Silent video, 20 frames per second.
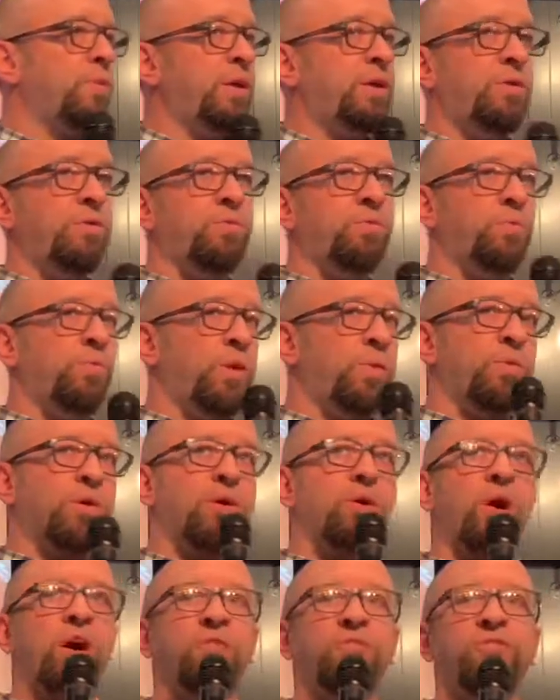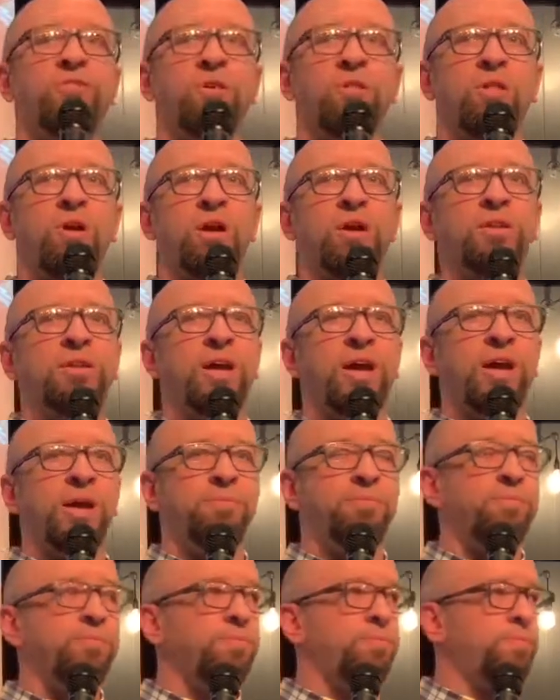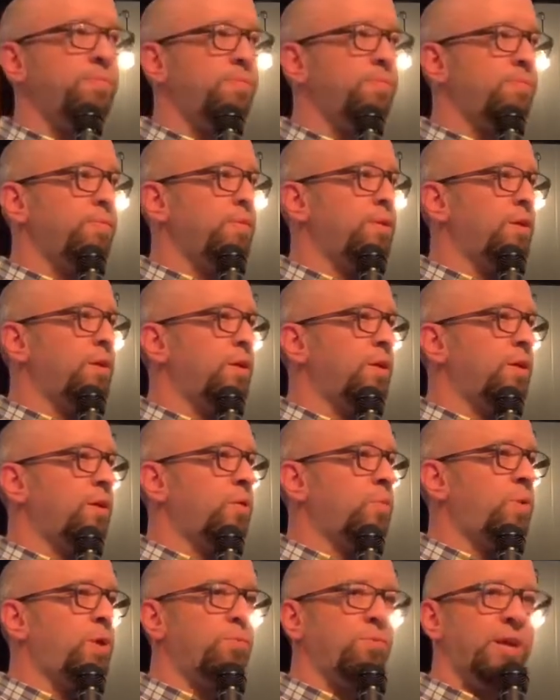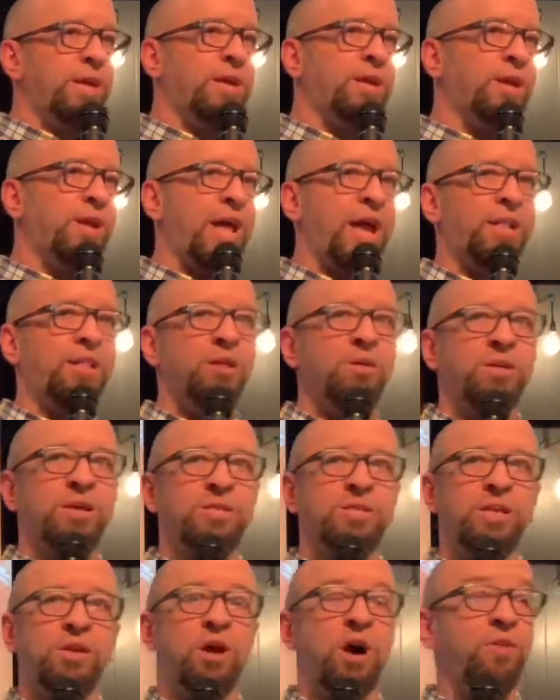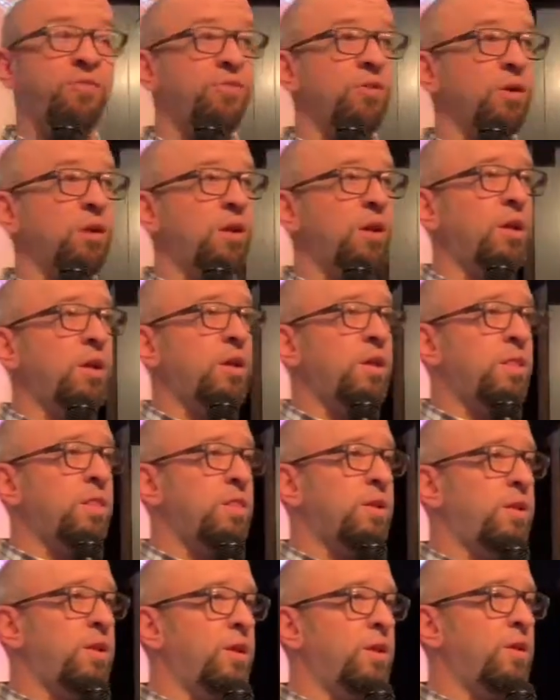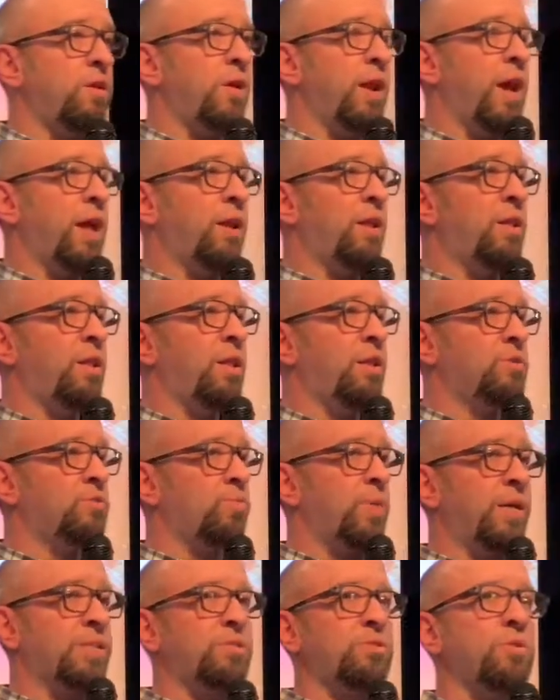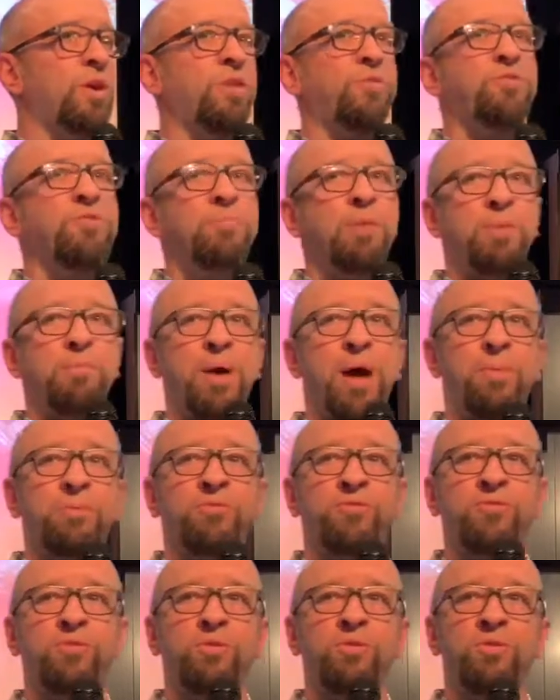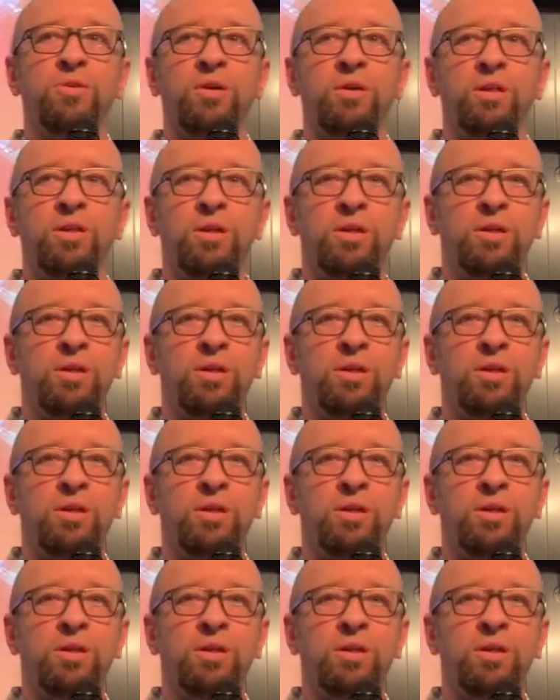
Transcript: we, we were gone for a long time. We reconnected because he offered the dinner at his restaurant for my mom's funeral.